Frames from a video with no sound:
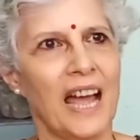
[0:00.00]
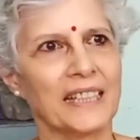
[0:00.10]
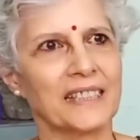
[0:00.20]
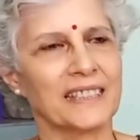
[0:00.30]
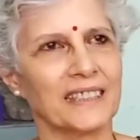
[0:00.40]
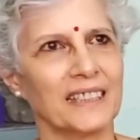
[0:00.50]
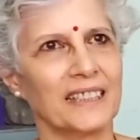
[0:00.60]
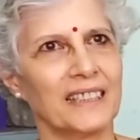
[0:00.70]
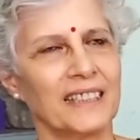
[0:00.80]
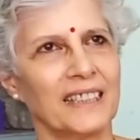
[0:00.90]
And
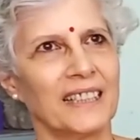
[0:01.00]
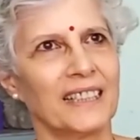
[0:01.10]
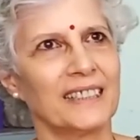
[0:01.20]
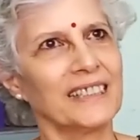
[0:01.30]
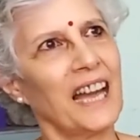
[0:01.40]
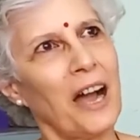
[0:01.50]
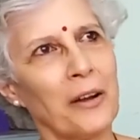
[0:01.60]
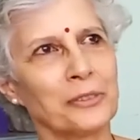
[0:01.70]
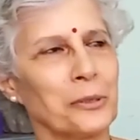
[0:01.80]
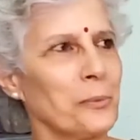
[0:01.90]

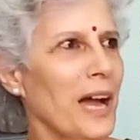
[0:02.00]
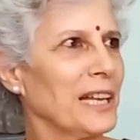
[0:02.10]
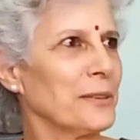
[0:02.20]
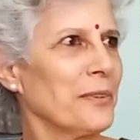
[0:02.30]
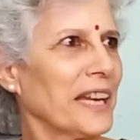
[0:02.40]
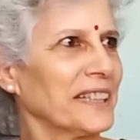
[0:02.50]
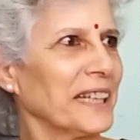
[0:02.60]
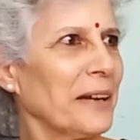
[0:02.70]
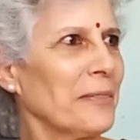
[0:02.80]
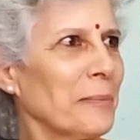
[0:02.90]
after a while, you've had enough.